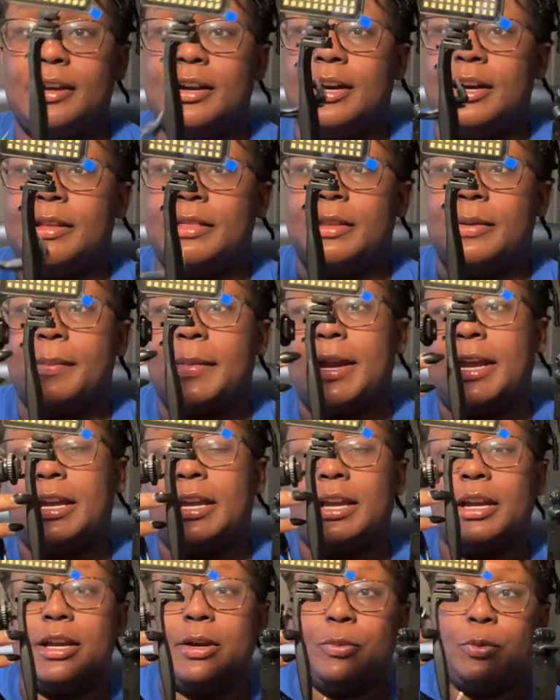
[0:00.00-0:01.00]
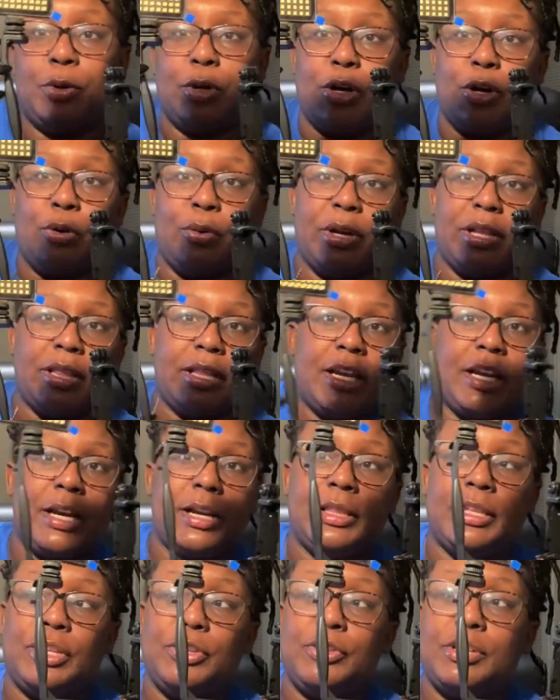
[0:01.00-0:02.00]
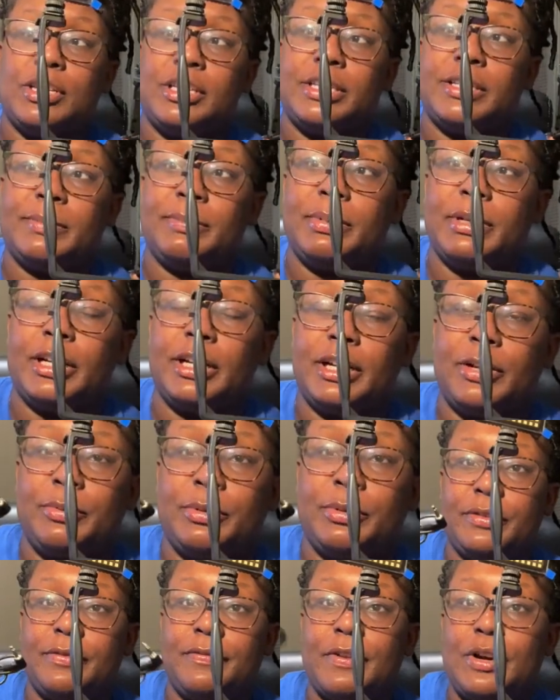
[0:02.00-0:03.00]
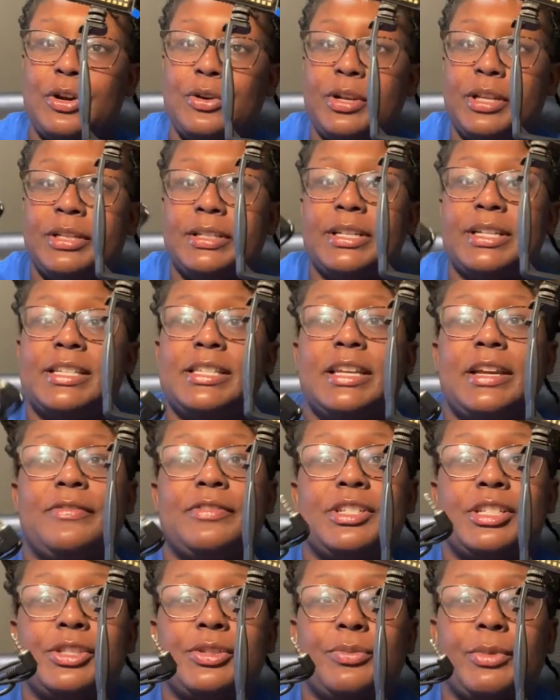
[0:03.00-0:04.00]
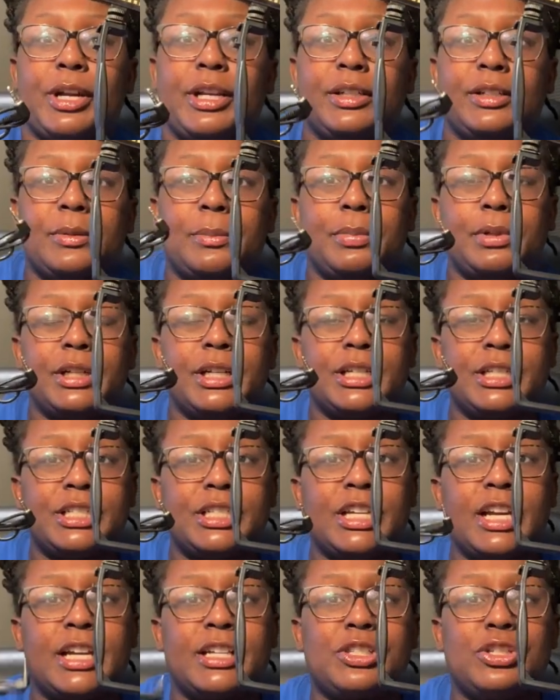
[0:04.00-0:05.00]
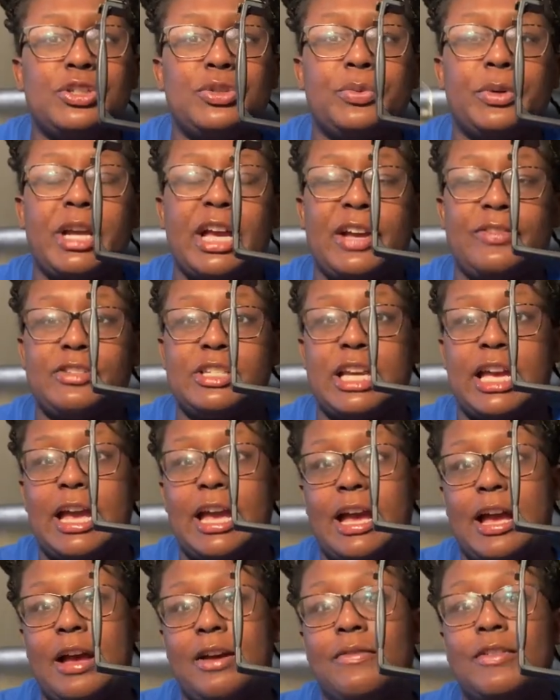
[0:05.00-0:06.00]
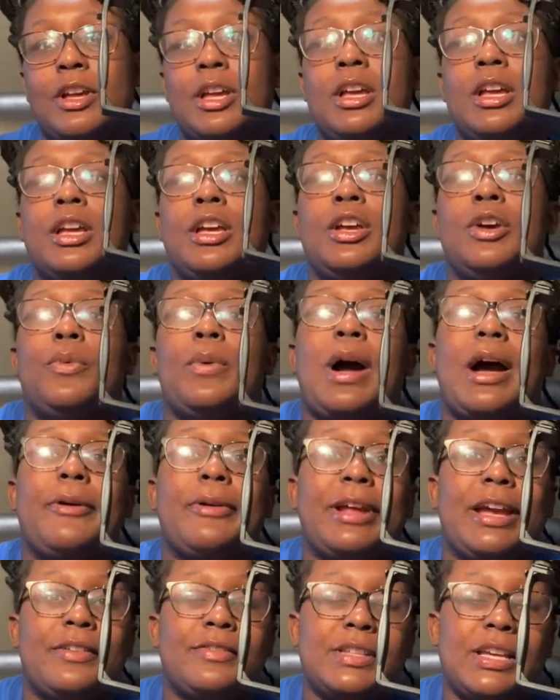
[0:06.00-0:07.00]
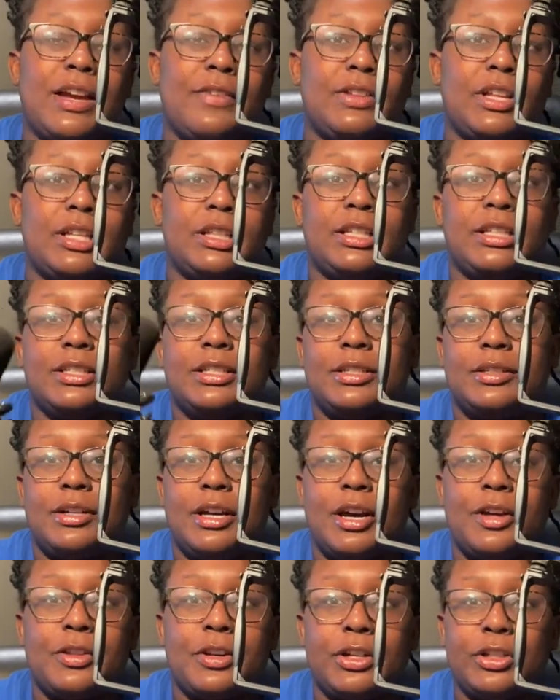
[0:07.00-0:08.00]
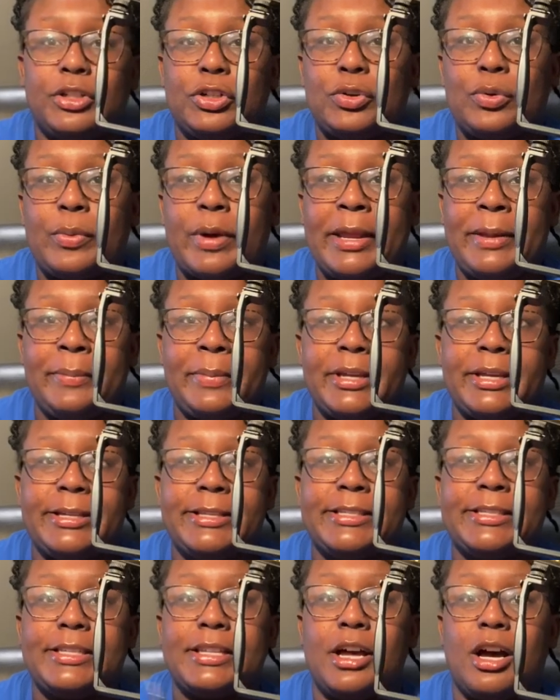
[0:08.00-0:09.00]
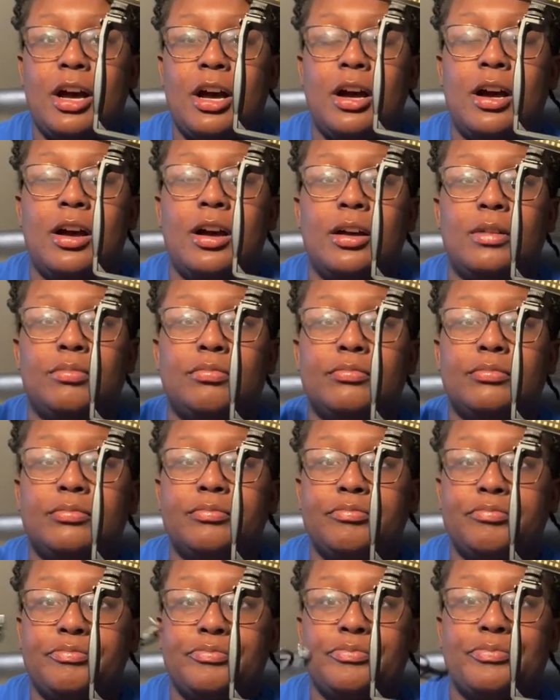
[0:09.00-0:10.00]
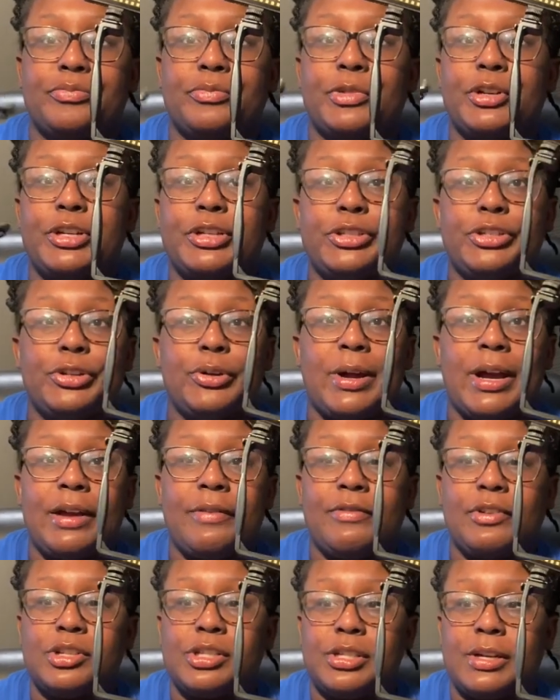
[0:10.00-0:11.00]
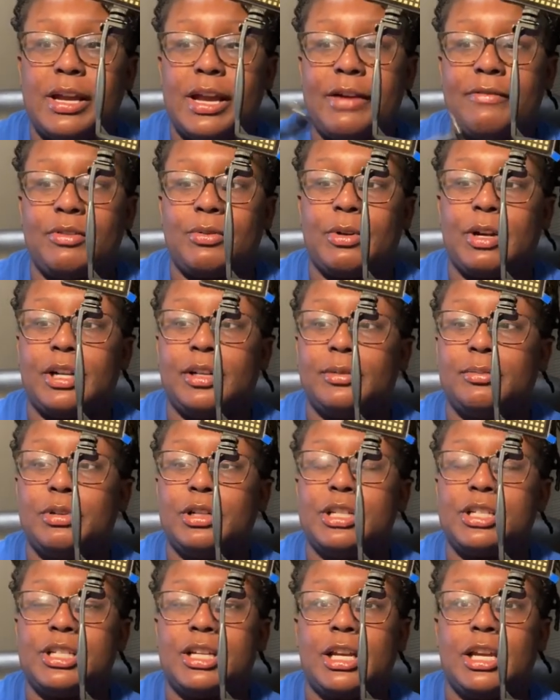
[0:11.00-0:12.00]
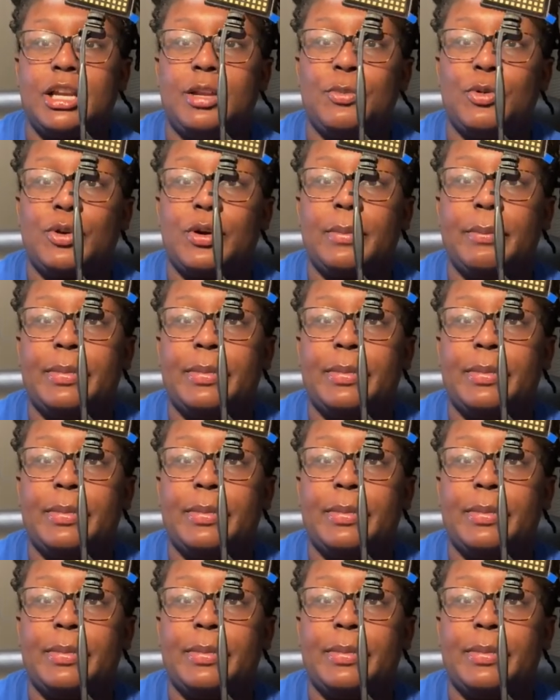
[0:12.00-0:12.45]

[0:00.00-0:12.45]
The mic will go in there, and then you can just plug it up phone. It does have just a regular plug jack, so you would have to have, well, I would have to have like the other little white piece, because, you know, iPhones don't have the regular plug jack anymore.